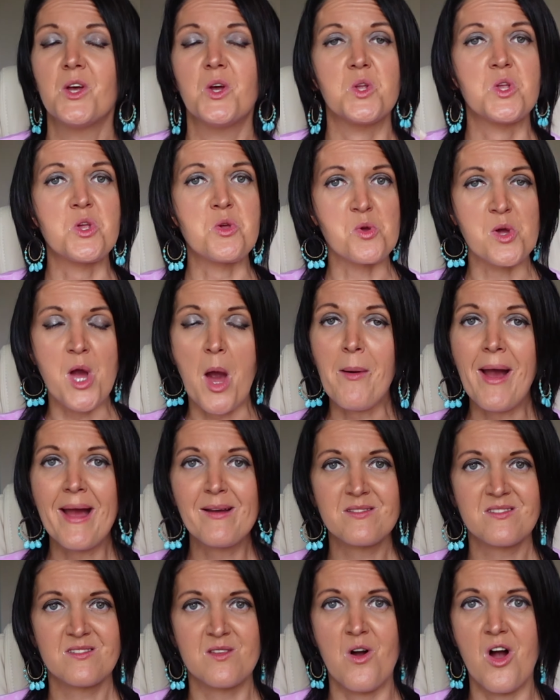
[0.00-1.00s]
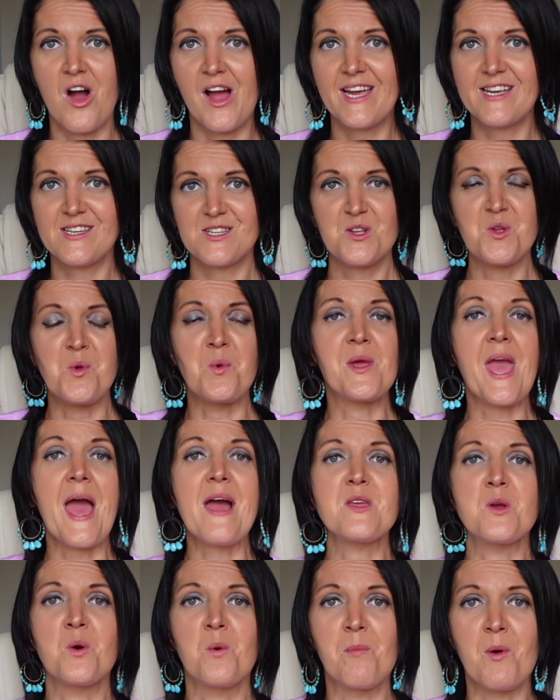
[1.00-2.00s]
you go outside, you
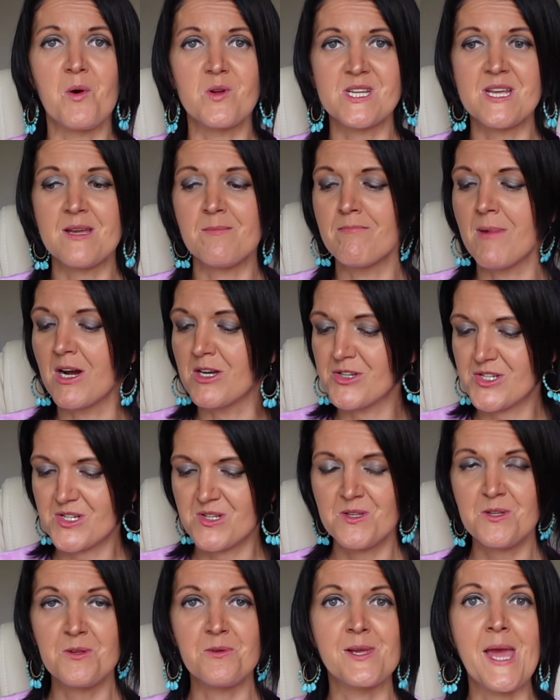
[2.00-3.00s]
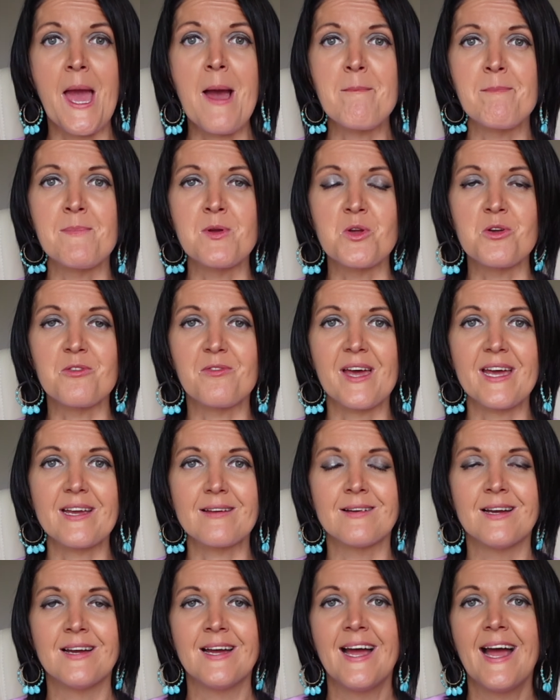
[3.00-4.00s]
get your body in motion, you get
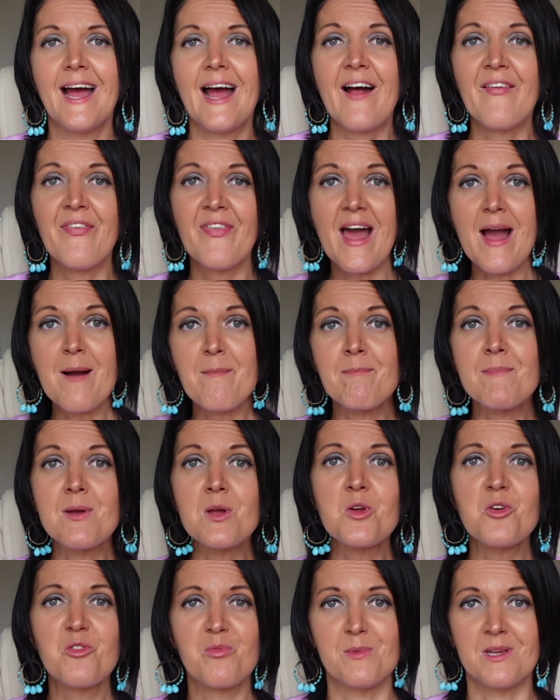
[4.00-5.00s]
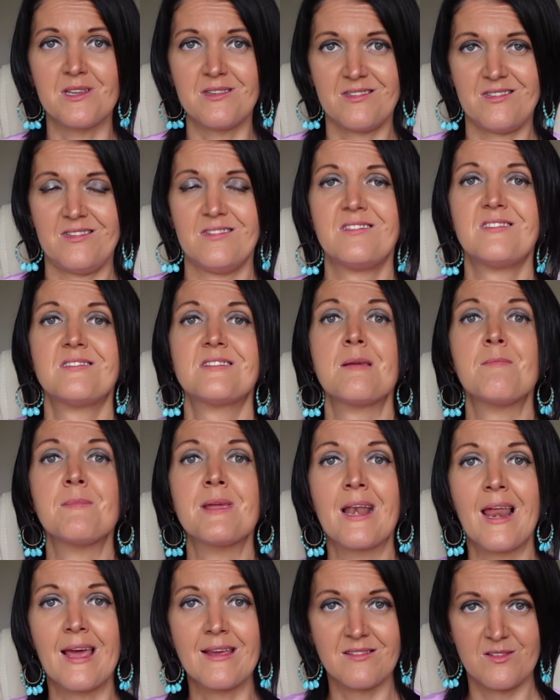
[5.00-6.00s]
moving, and that movement
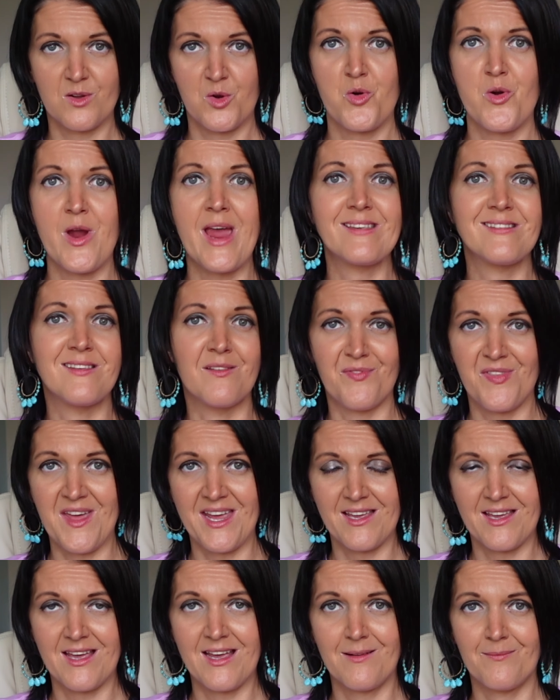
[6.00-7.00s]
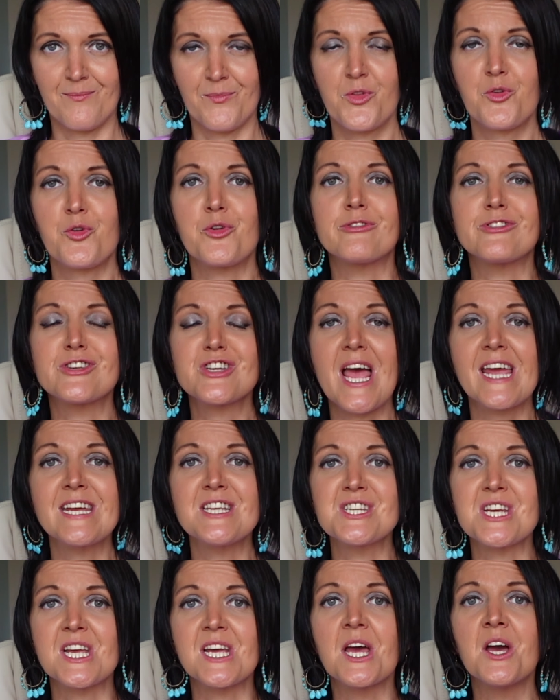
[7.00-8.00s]
stimulates creative thinking through
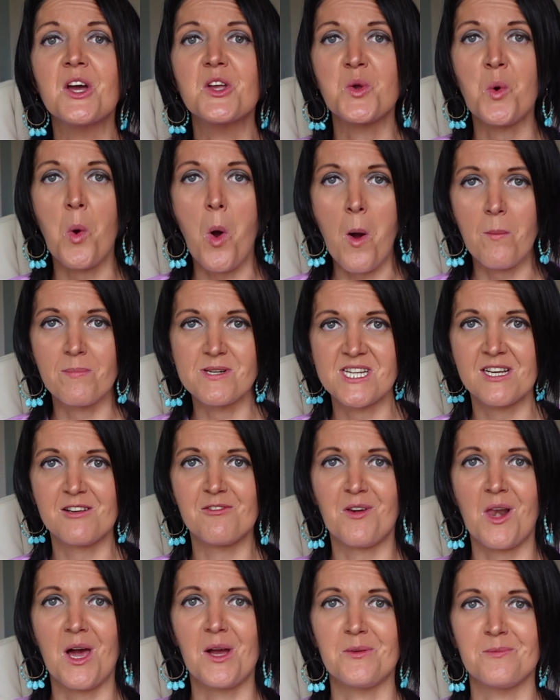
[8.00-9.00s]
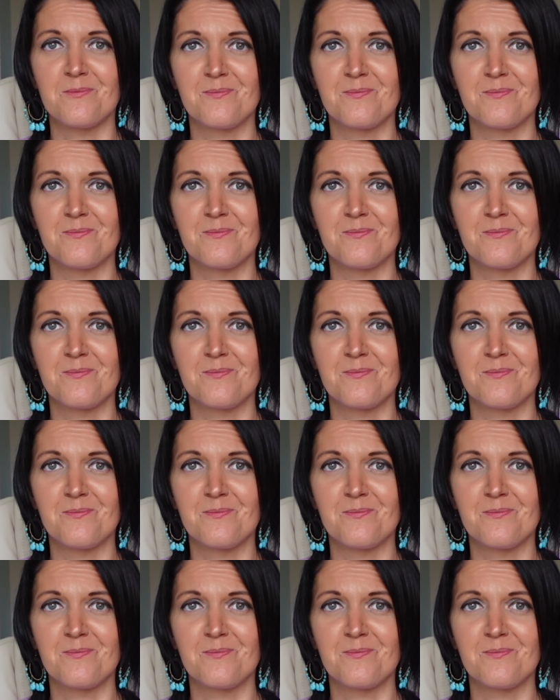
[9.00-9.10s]
changing your optic flow.